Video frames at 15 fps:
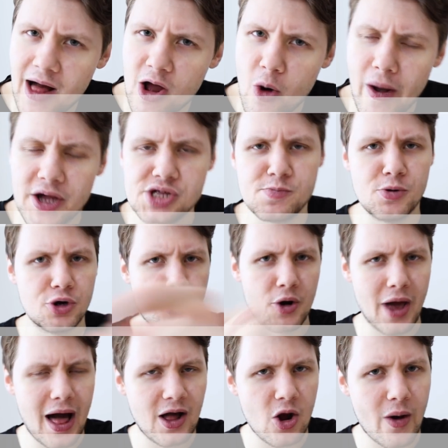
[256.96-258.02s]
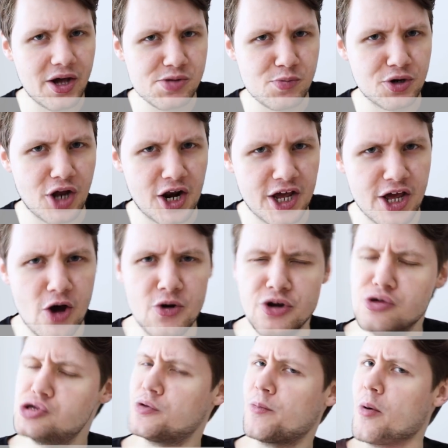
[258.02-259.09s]
AlgoExpert. Go to algoexpert.io and
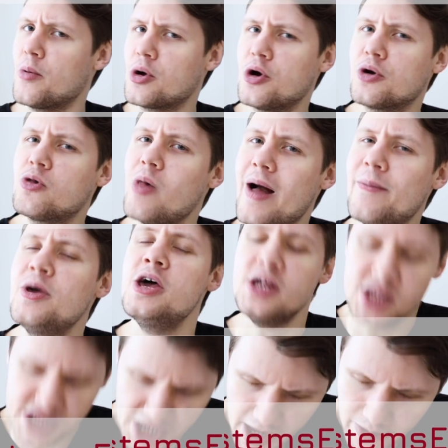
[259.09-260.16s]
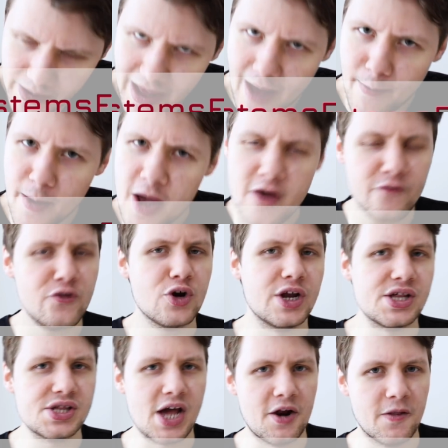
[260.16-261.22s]
use the promo code CLEM, C-L-E-M, for a
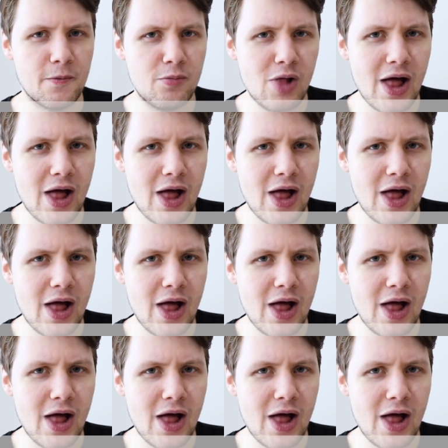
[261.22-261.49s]
discount on the